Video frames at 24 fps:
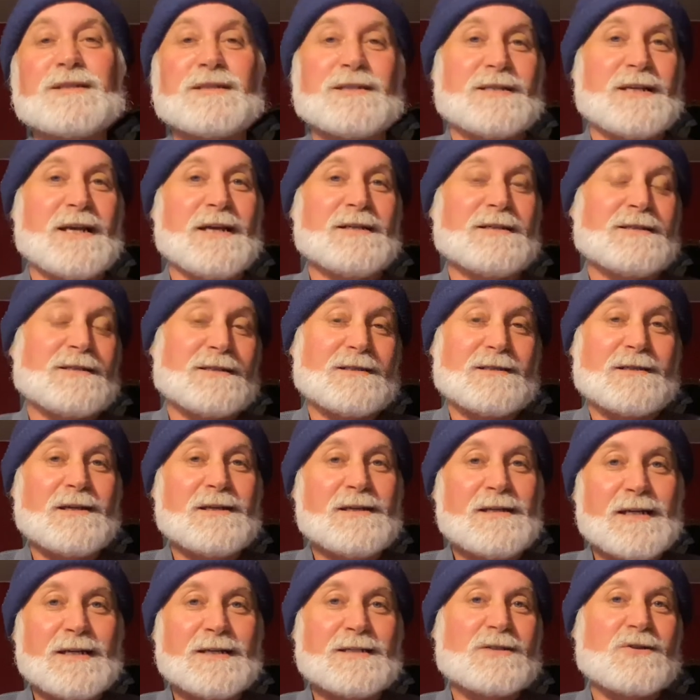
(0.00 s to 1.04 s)
discs,
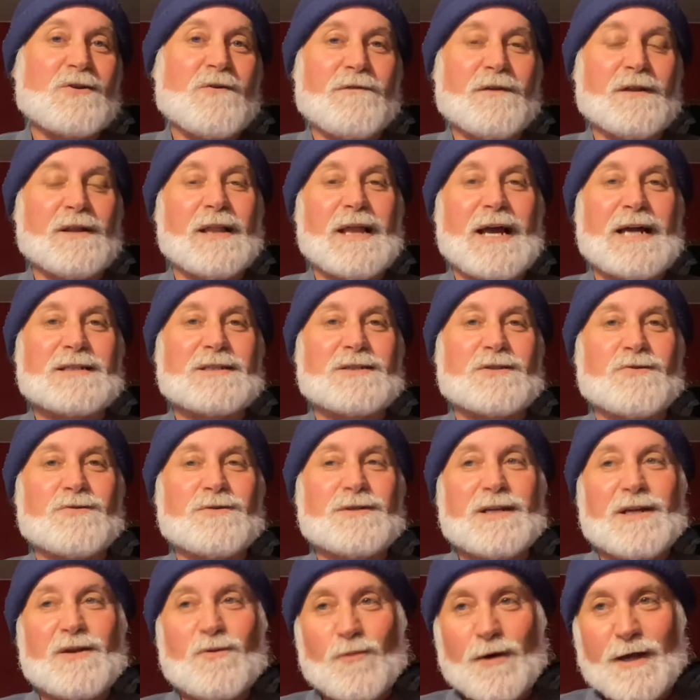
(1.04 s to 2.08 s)
disc over the last
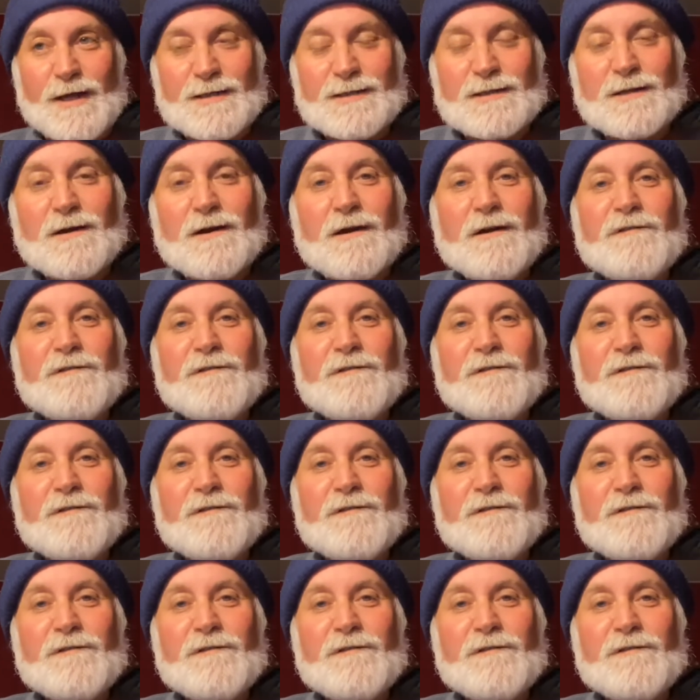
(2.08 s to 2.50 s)
13 weeks,